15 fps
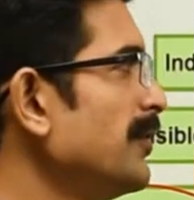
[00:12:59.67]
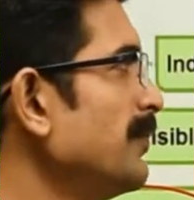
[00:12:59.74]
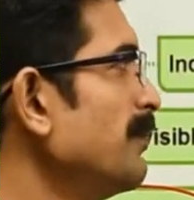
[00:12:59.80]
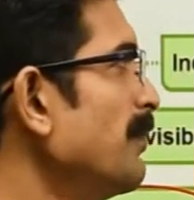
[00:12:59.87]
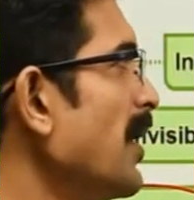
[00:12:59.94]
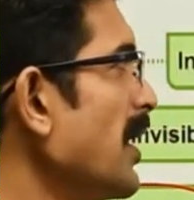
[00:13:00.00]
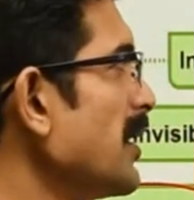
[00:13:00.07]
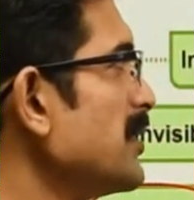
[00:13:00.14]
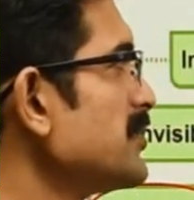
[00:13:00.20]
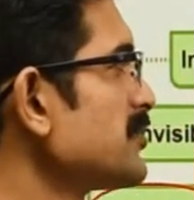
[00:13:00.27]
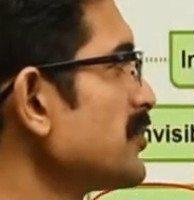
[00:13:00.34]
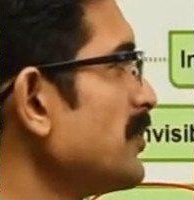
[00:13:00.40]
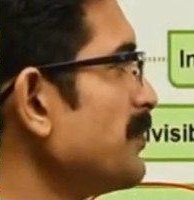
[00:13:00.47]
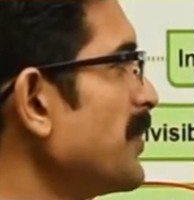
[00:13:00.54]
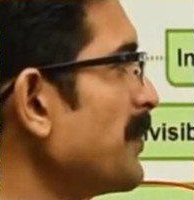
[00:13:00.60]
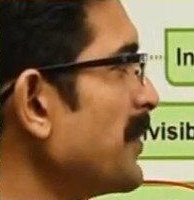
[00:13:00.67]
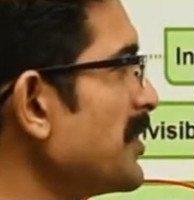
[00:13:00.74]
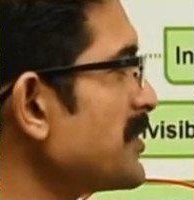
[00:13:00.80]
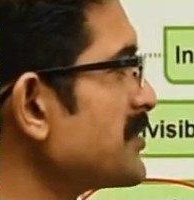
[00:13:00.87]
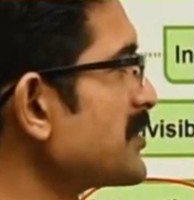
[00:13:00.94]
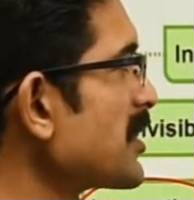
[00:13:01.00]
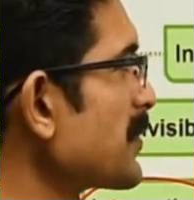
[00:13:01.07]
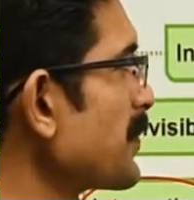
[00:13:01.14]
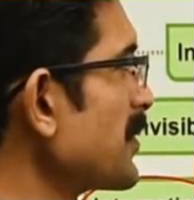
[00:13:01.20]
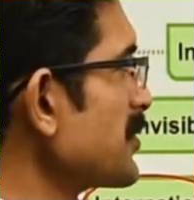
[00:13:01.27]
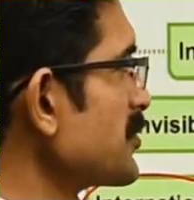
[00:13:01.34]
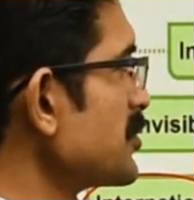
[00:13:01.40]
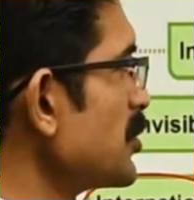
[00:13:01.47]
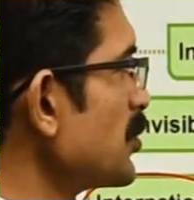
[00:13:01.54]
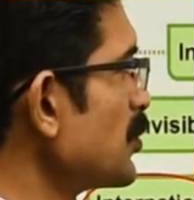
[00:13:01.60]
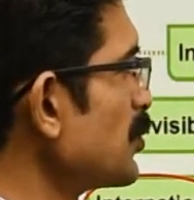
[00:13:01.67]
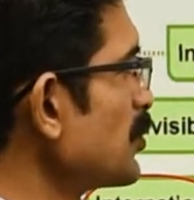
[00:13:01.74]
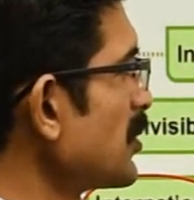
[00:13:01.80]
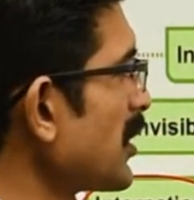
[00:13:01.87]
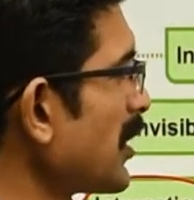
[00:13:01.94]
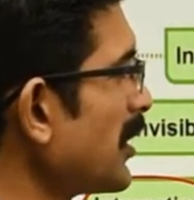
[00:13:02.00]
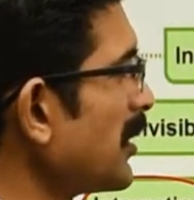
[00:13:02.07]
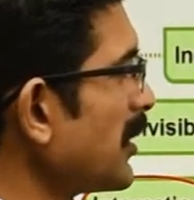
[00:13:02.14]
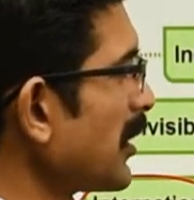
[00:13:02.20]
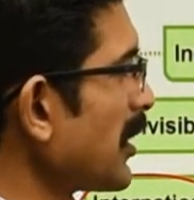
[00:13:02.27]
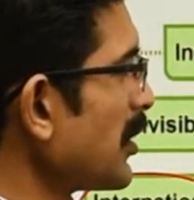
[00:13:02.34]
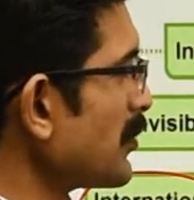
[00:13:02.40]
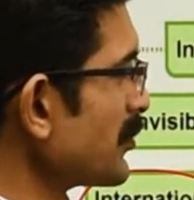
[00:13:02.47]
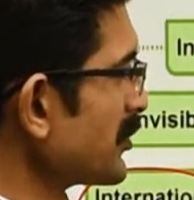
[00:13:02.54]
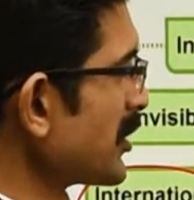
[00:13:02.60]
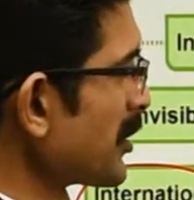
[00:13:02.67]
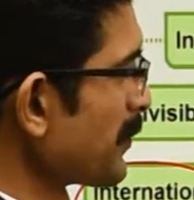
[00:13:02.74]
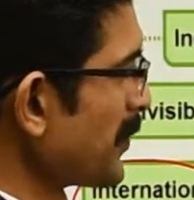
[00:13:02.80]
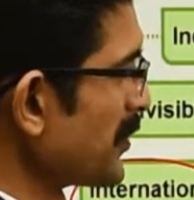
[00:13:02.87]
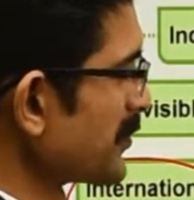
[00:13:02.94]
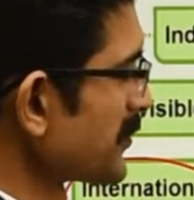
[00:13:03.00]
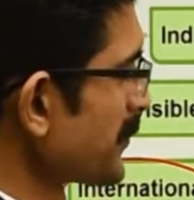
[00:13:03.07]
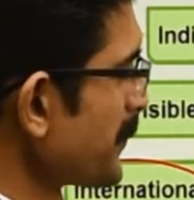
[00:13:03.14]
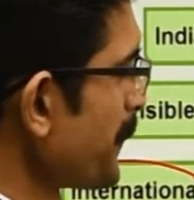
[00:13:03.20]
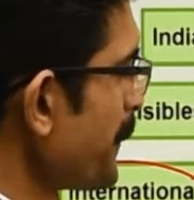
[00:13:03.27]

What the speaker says: balance of payment surplus due to current account surplus.